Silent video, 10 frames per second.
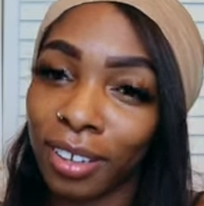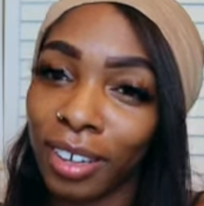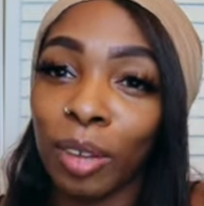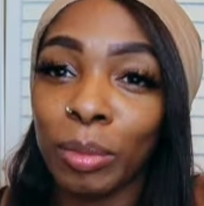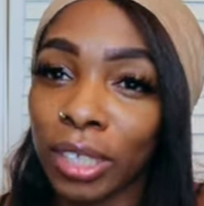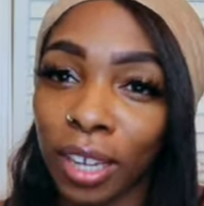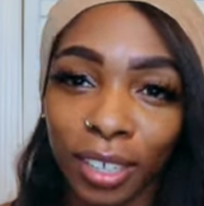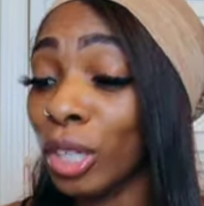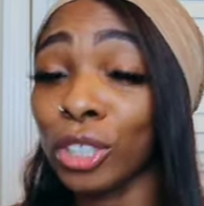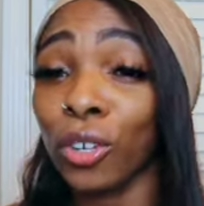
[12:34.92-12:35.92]
I'm excited.
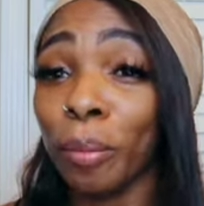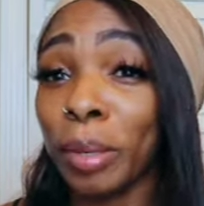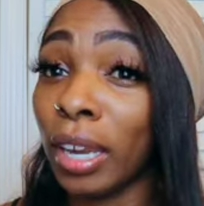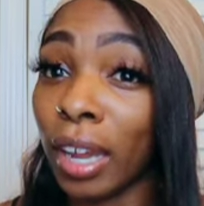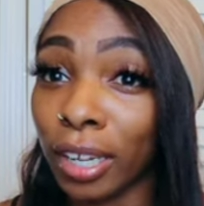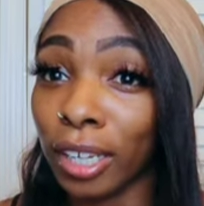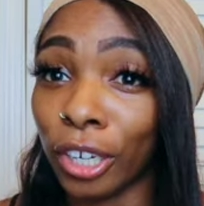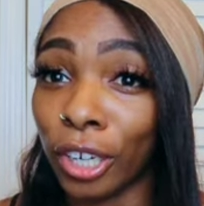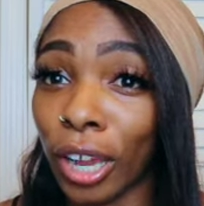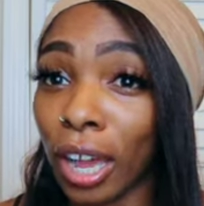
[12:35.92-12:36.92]
So I'm gonna get out of
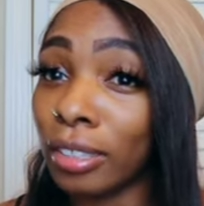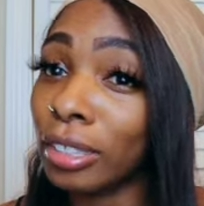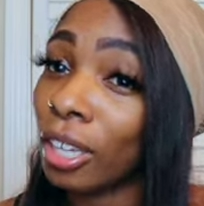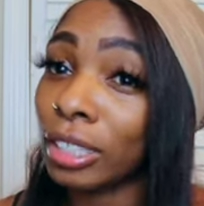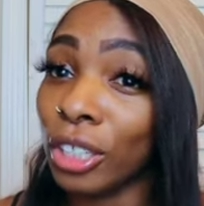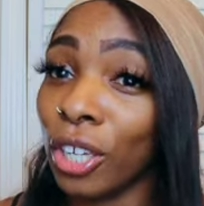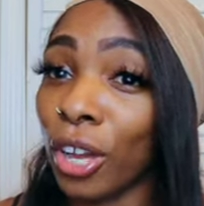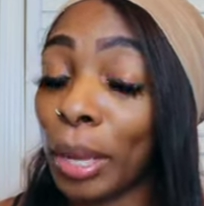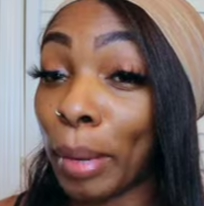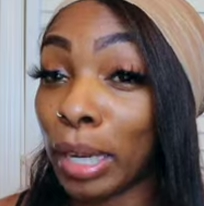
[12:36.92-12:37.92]
here. I'll talk to
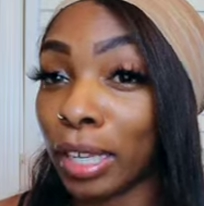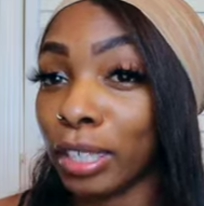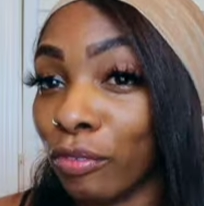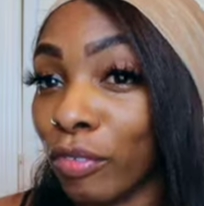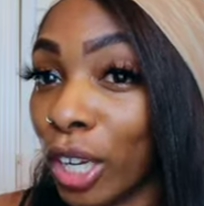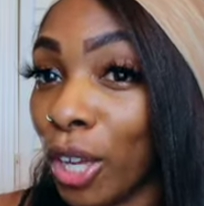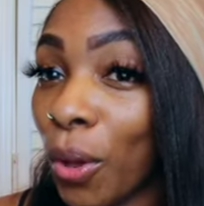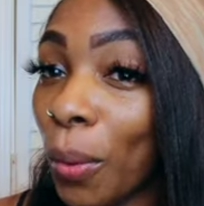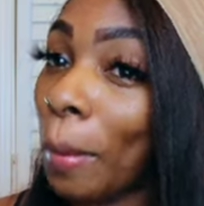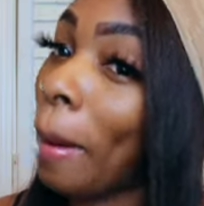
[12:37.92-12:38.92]
y'all in my next
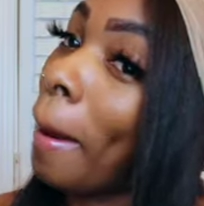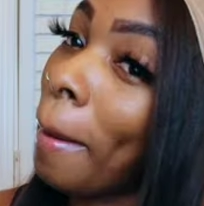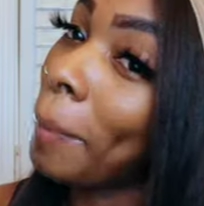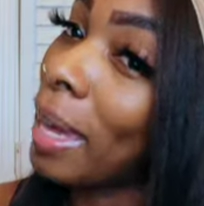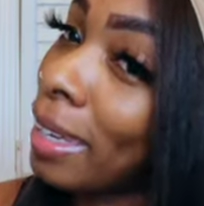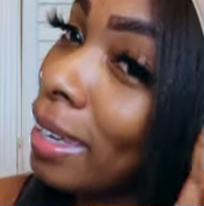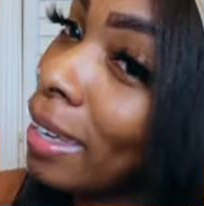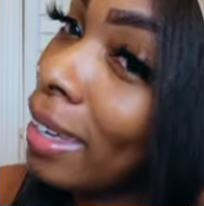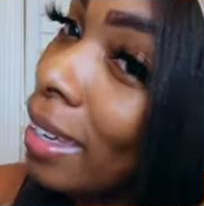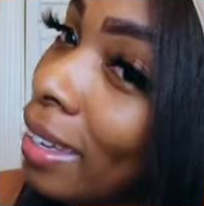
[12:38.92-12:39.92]
video.
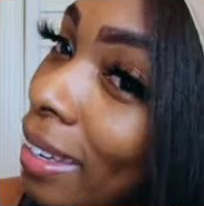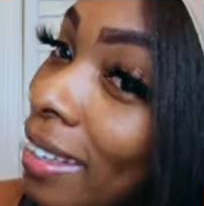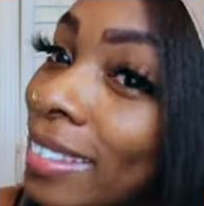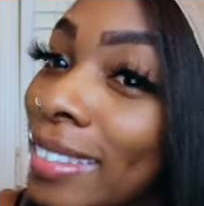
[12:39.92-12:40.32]
Bye.